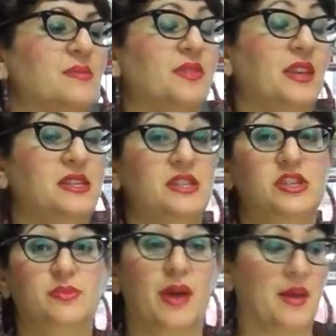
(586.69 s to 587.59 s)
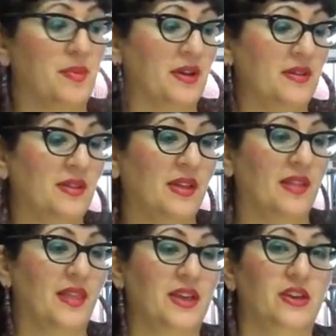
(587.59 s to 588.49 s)
thin tissue paper
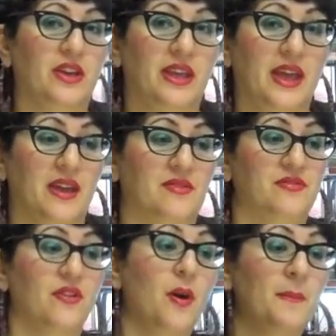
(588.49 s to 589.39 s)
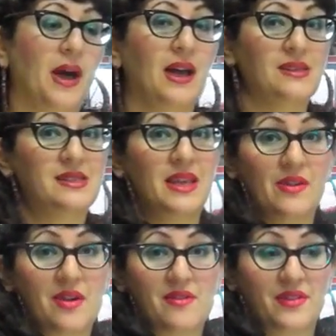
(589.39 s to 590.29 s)
that you can get from us here
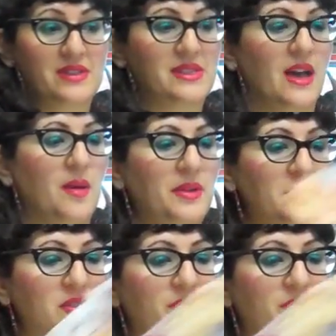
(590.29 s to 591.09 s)
at Reverse Garbage.